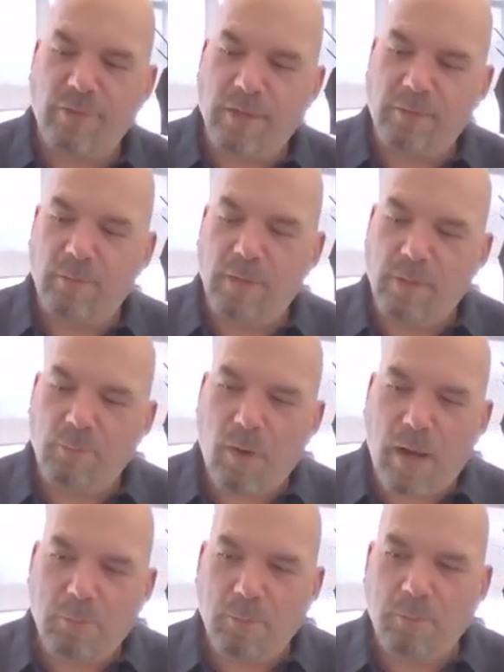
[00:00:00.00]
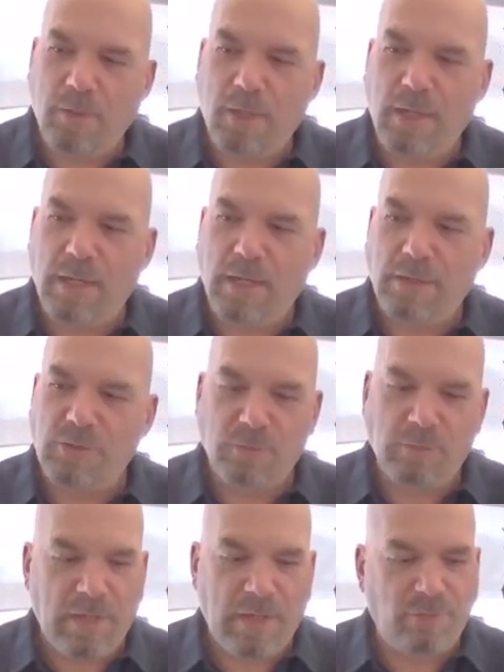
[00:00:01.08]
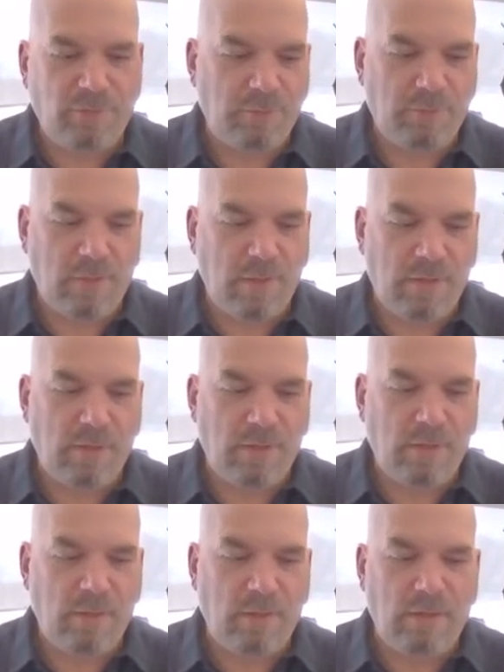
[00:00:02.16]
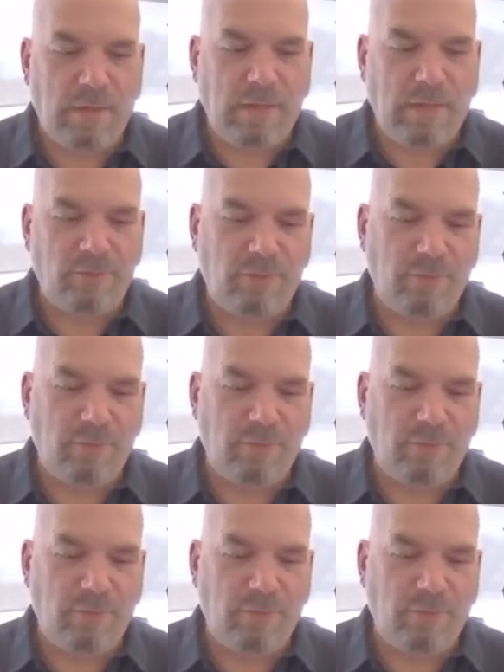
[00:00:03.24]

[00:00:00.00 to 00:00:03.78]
and probably as I'd